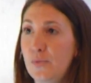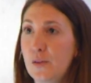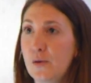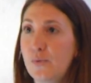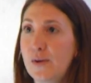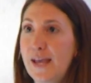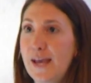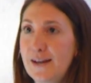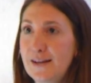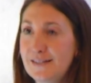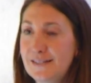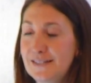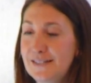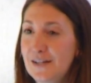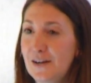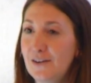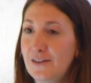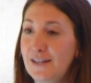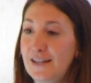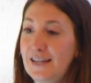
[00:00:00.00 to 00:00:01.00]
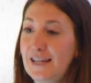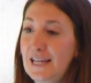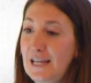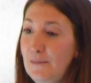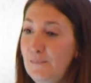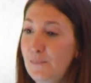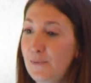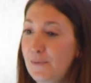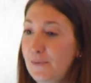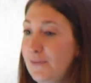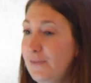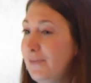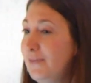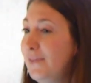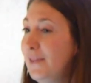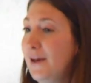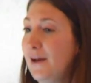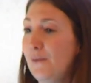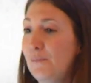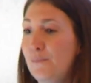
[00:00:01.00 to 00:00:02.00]
we can't necessarily keep
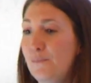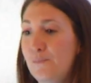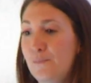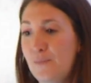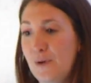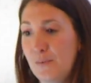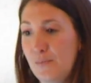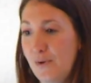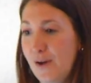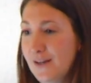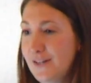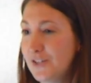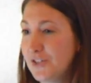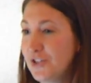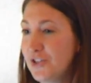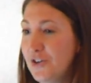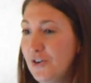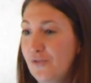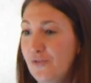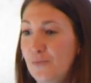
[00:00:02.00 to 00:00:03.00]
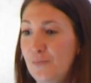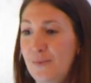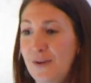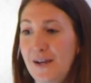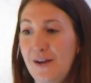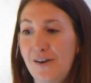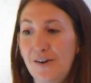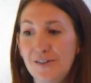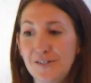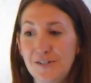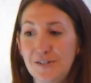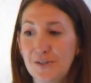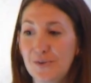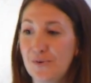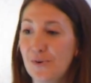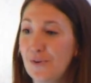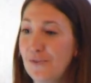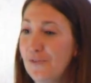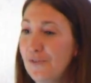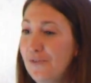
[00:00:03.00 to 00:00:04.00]
a practitioner from being hauled into
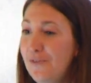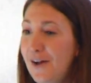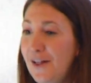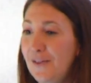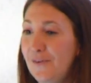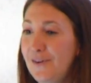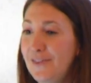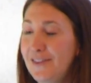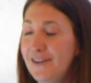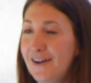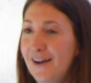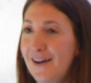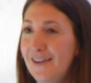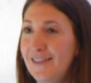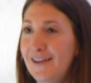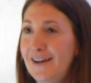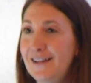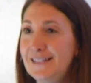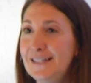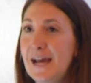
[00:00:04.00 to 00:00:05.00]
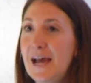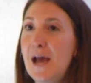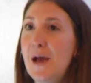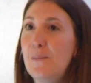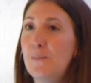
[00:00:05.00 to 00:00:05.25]
court for following the guidelines,